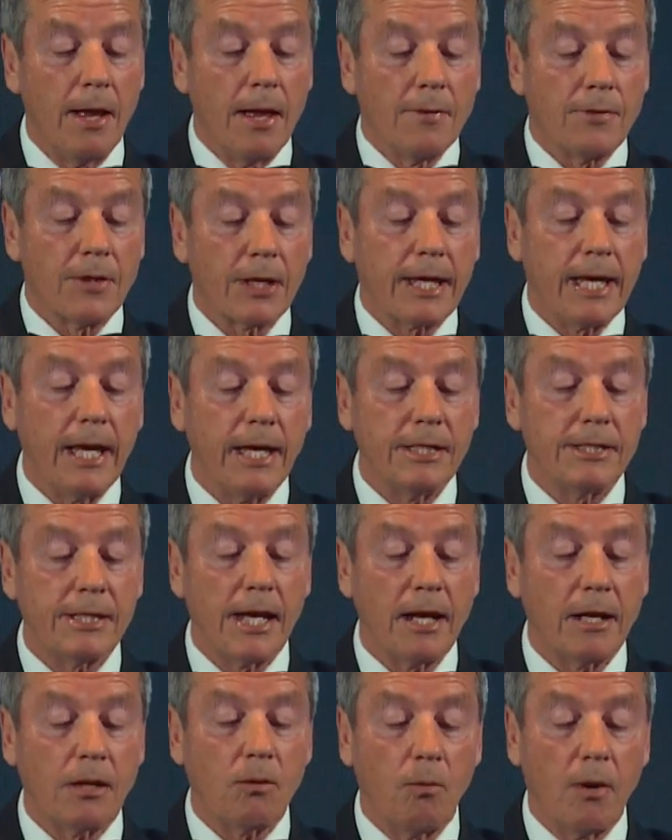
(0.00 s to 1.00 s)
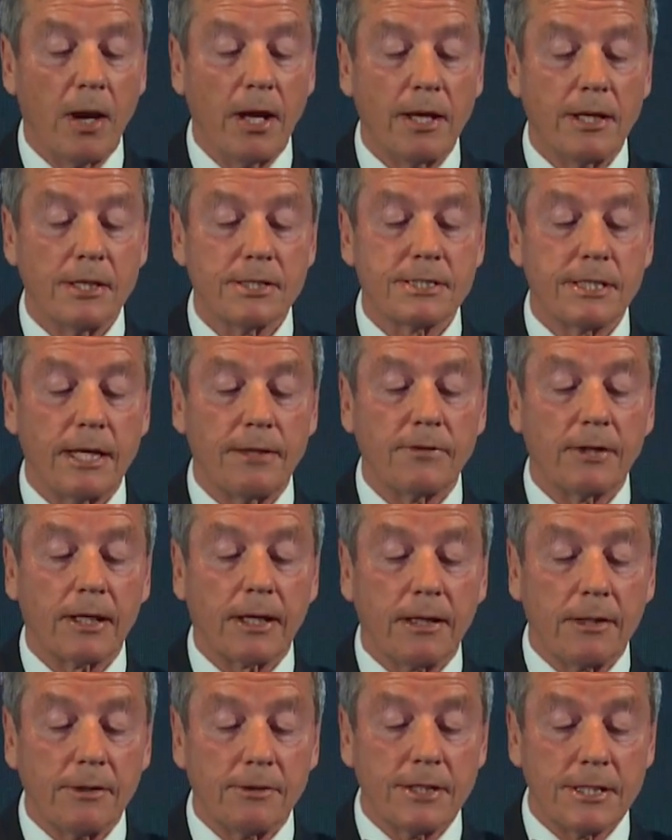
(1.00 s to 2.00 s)
The key takeaway is that
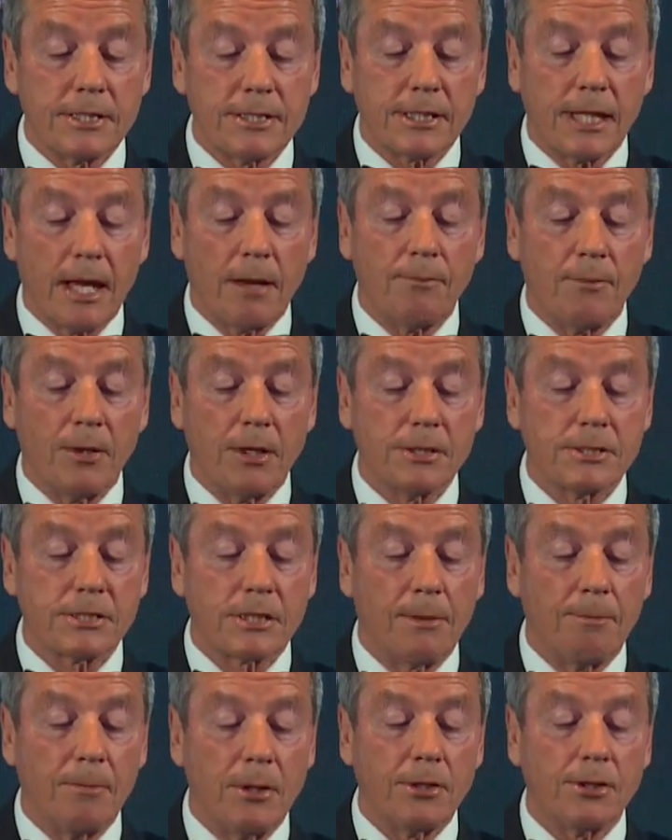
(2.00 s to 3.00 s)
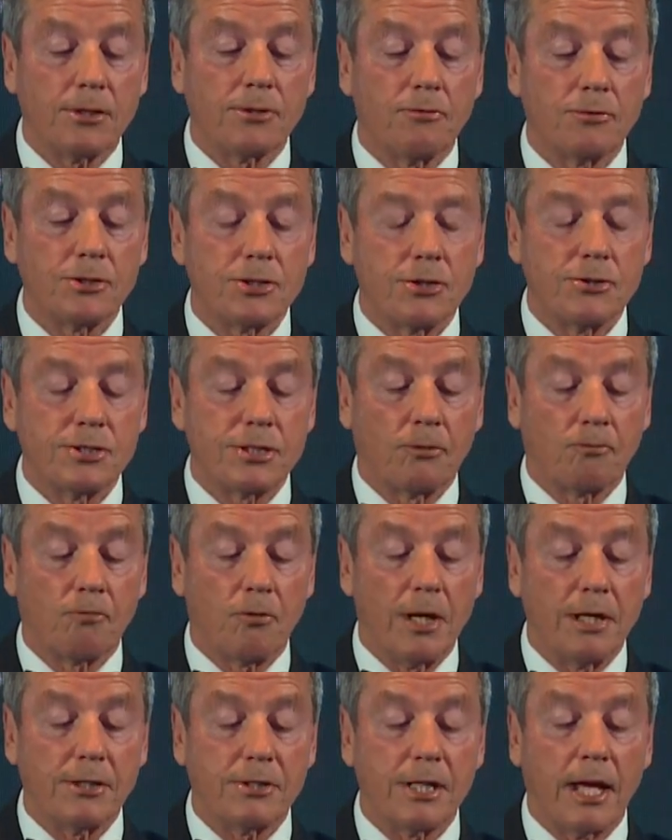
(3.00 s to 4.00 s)
this government is committed to reducing
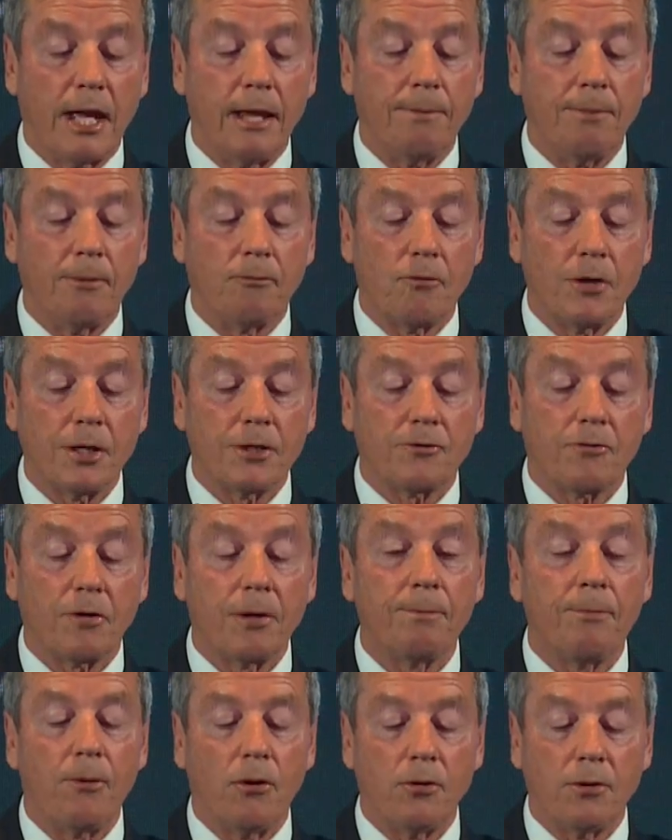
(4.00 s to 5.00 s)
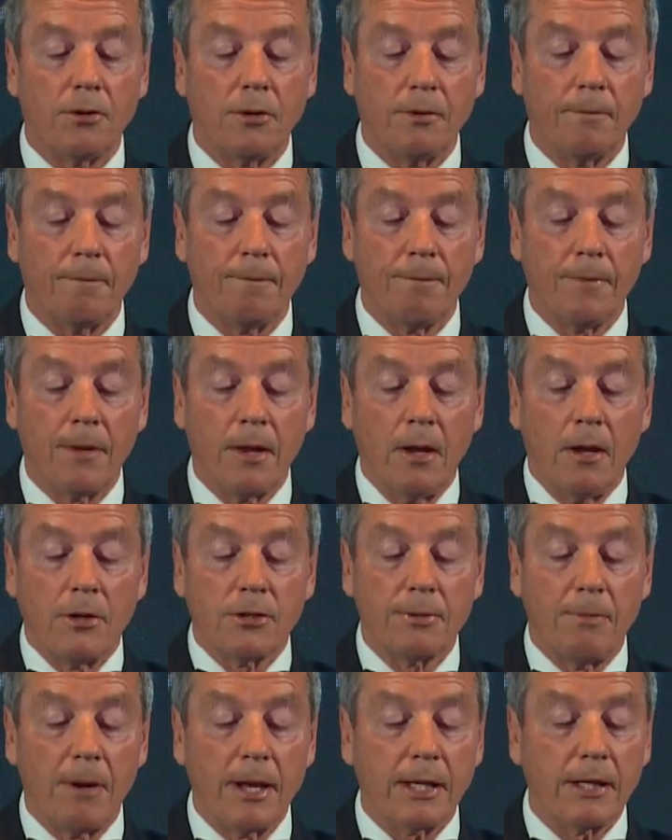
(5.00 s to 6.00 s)
red tape and regulatory burden
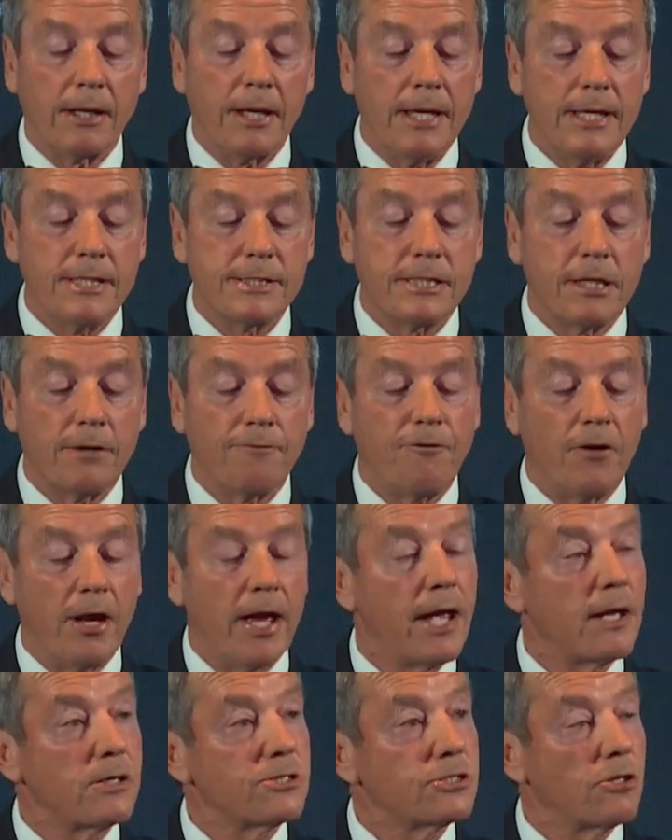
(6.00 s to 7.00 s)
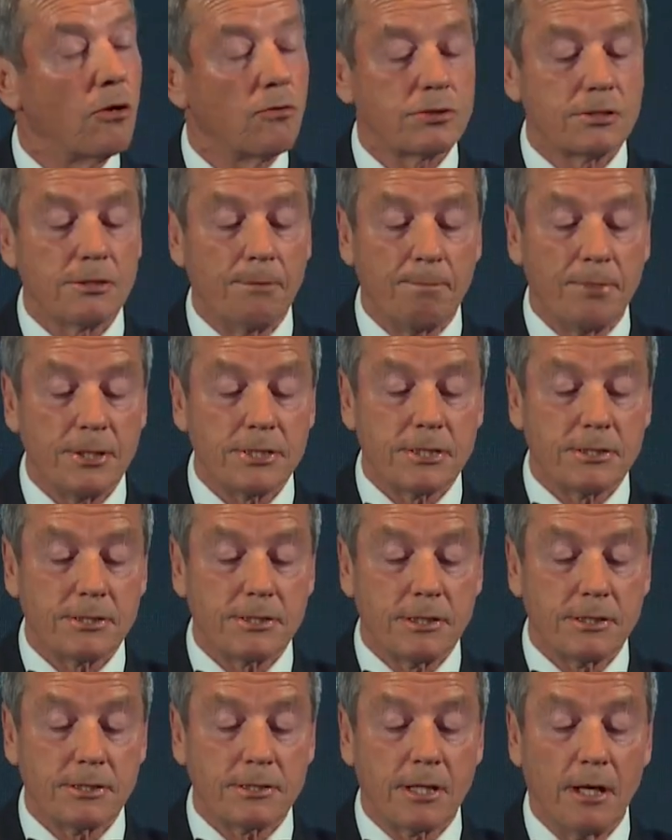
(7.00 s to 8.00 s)
to make it easier for households and
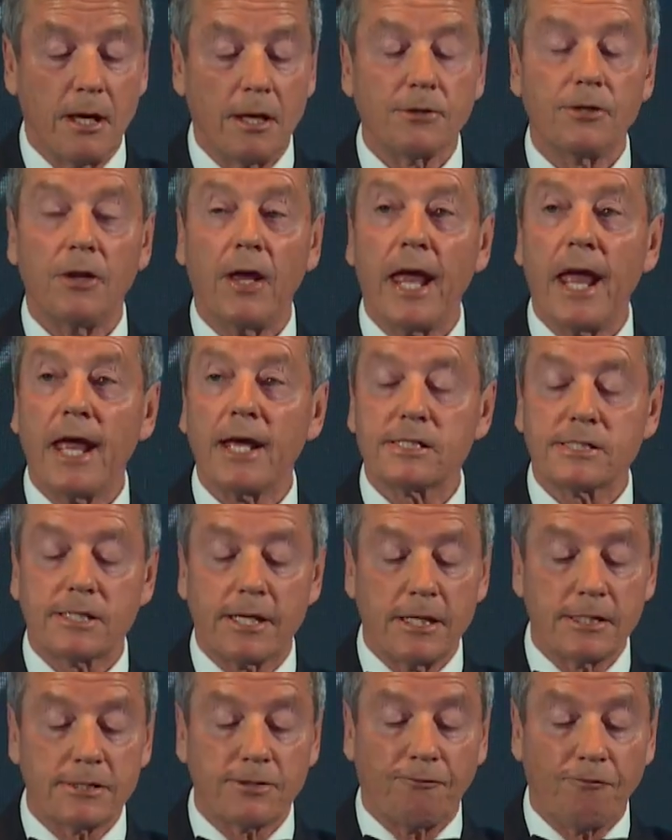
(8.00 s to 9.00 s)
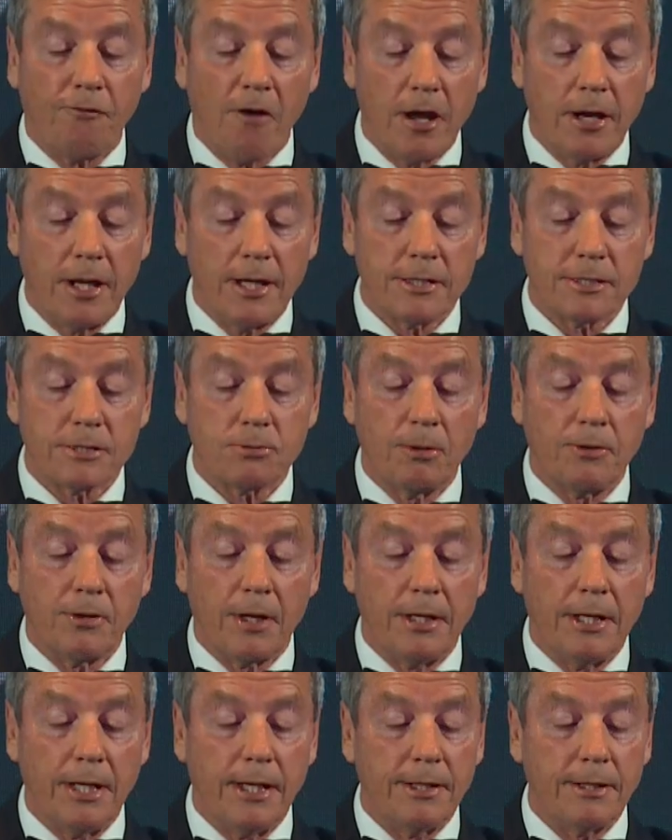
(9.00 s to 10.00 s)
businesses to access finance when they
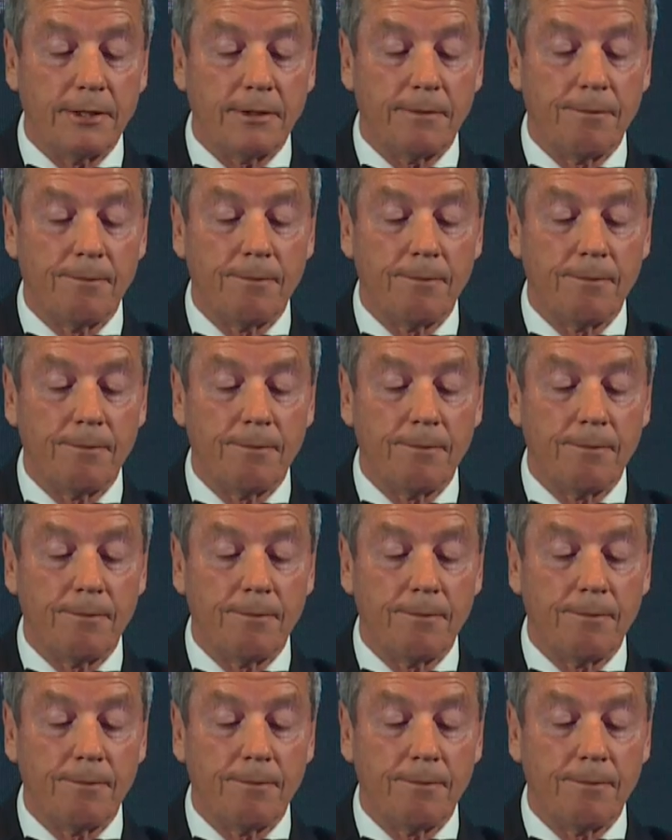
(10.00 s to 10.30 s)
need it,